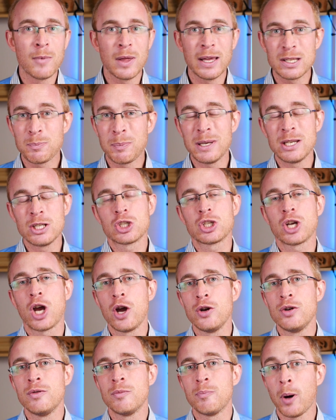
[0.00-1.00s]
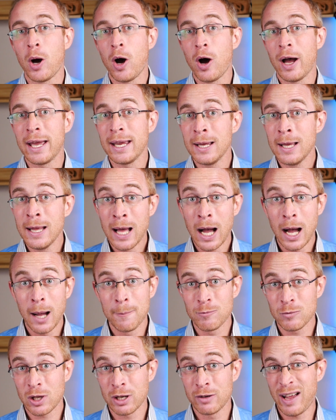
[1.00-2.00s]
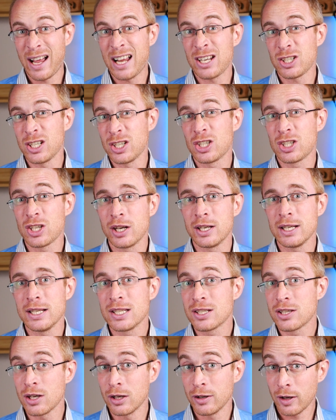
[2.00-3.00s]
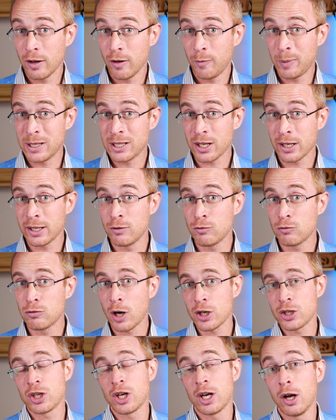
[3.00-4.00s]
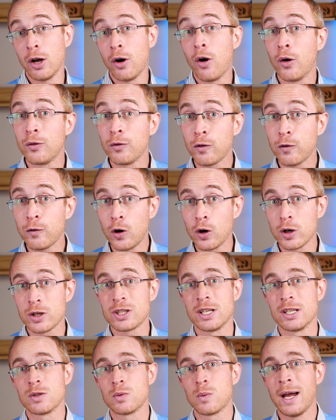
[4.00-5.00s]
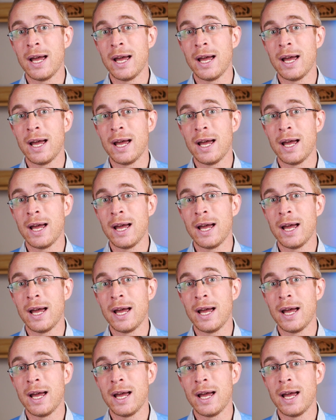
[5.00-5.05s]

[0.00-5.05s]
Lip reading: It's been shown by kind of actually studies that have been done in Russia on foxes,